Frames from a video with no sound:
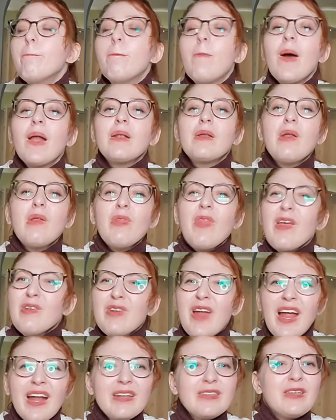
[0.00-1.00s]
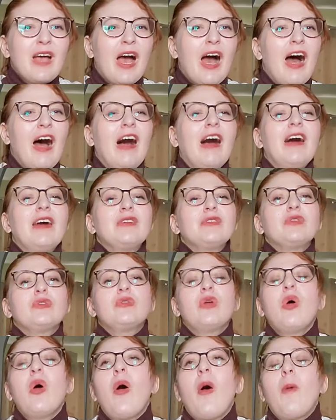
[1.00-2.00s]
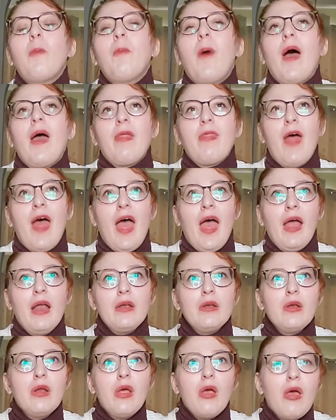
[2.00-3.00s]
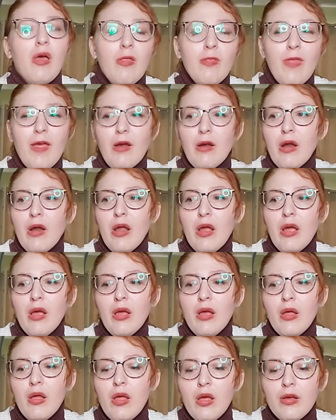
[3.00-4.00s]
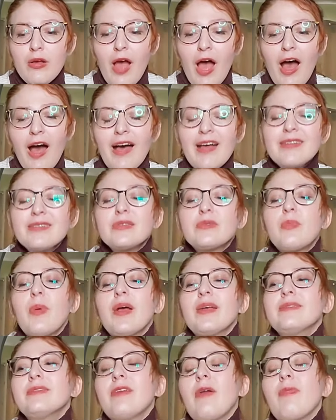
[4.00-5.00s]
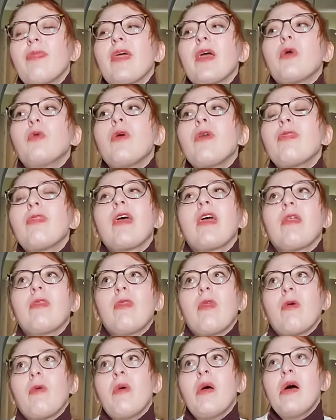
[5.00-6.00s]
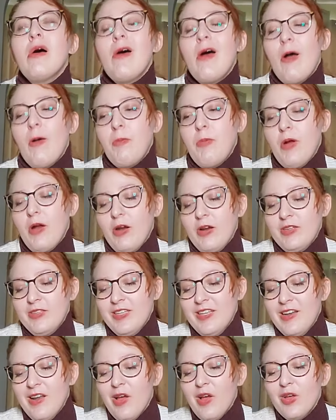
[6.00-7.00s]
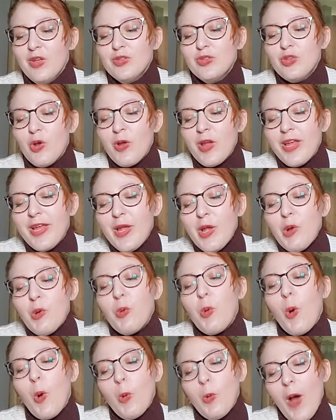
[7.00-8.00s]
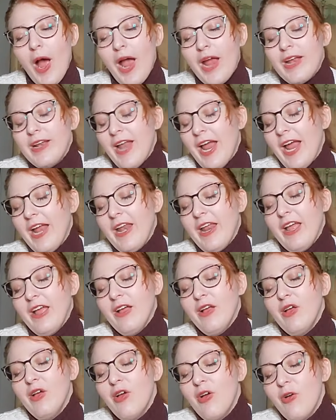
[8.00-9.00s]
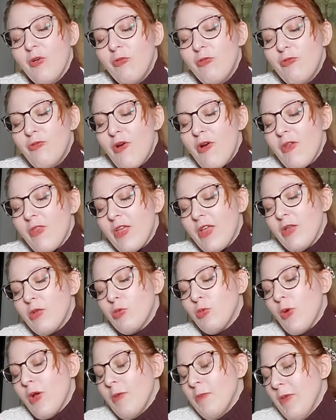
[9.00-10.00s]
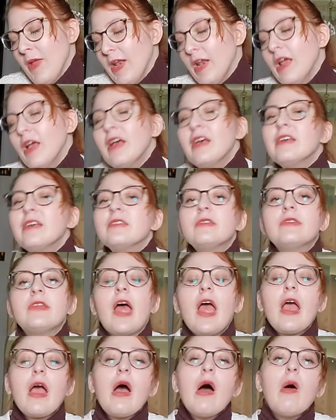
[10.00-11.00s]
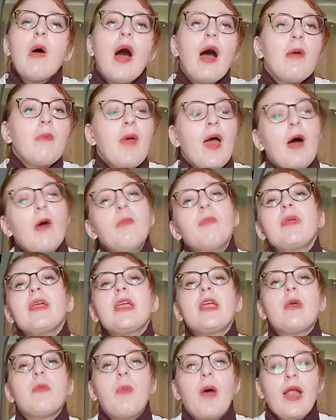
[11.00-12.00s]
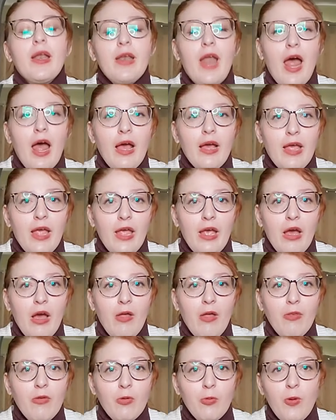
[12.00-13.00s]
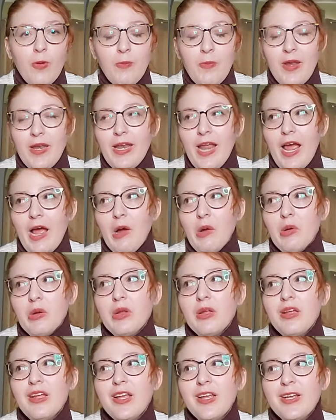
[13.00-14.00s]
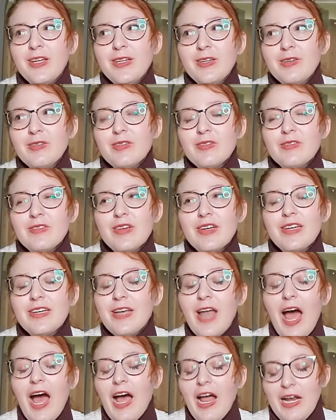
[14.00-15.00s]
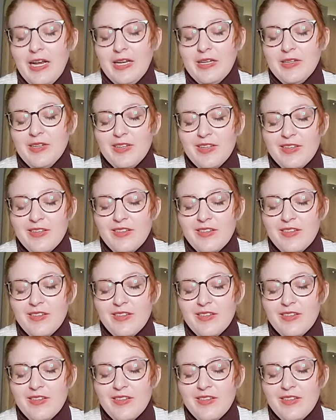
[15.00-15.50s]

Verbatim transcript: but they're not caused by that. They're caused by something within the a person. So you white knighting for these women, saying, "Oh, I'm helping you by knocking other women down." You're not.